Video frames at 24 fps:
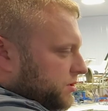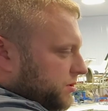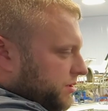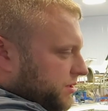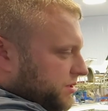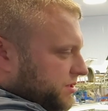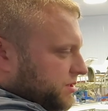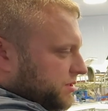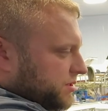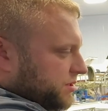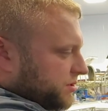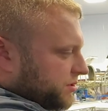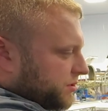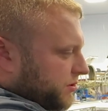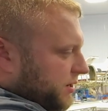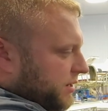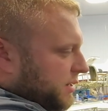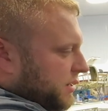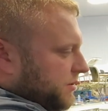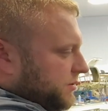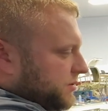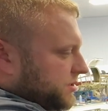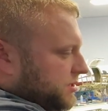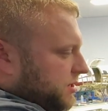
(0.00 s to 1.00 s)
this is the screen
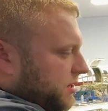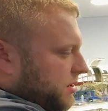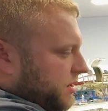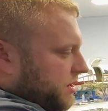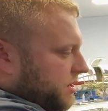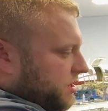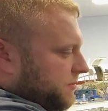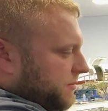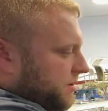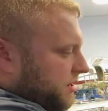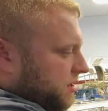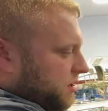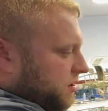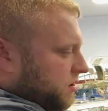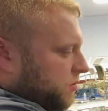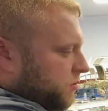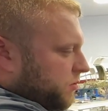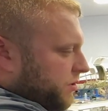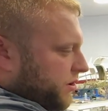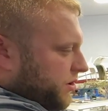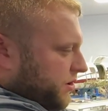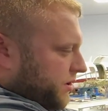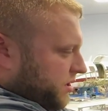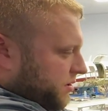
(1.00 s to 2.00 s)
I was talking about
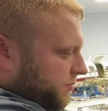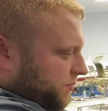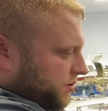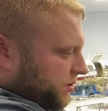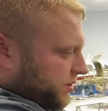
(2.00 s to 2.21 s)
where you're going to